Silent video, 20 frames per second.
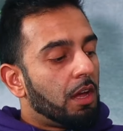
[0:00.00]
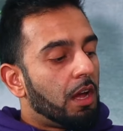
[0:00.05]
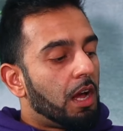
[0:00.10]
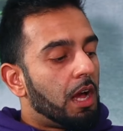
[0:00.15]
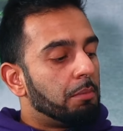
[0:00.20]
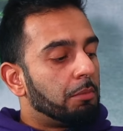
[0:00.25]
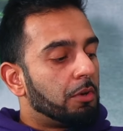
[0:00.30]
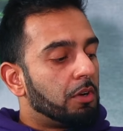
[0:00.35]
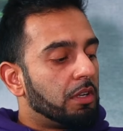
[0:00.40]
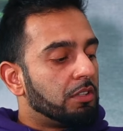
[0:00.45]

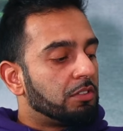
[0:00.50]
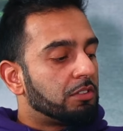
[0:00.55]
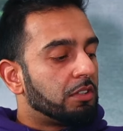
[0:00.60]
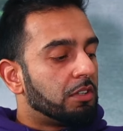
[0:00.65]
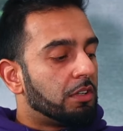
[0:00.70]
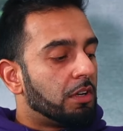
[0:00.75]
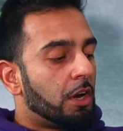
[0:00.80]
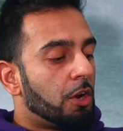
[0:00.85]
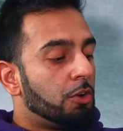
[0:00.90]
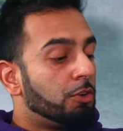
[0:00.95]
I'm going
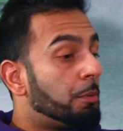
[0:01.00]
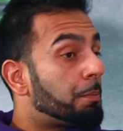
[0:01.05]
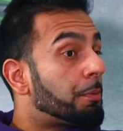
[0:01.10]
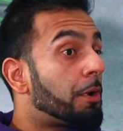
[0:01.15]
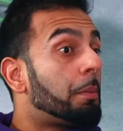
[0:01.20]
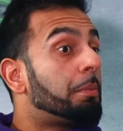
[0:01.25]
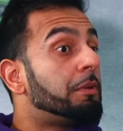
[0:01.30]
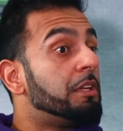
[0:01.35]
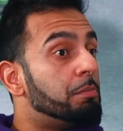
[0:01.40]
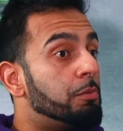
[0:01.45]
to own a
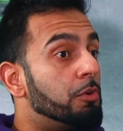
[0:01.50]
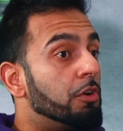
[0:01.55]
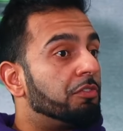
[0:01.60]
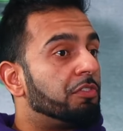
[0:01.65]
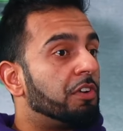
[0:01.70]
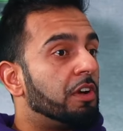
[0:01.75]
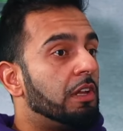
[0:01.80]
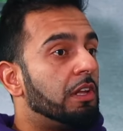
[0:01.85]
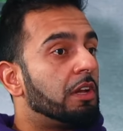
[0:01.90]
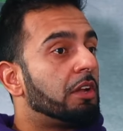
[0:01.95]
property
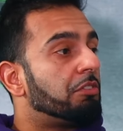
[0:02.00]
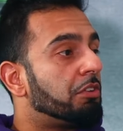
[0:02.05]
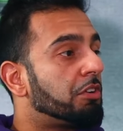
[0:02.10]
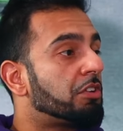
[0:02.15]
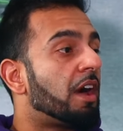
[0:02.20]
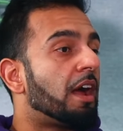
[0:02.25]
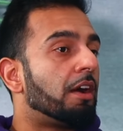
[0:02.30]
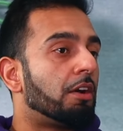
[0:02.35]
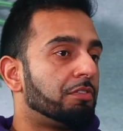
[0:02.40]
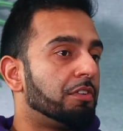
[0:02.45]
portfolio and
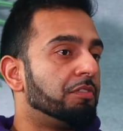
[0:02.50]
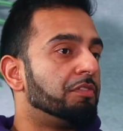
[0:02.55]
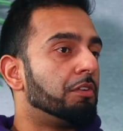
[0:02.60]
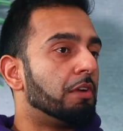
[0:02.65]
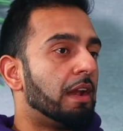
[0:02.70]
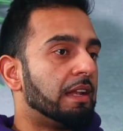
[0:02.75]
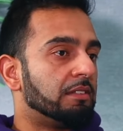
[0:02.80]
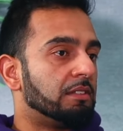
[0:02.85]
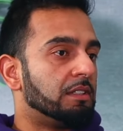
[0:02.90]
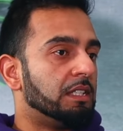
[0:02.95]
retire off of
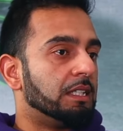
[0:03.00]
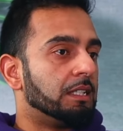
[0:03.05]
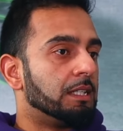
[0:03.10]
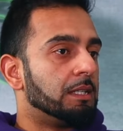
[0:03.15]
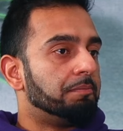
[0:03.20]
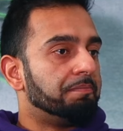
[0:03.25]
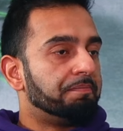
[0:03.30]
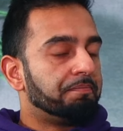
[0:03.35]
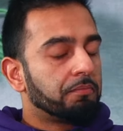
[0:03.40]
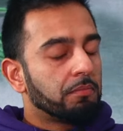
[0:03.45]
the rental
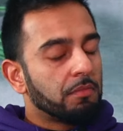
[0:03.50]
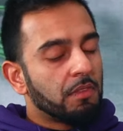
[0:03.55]
income.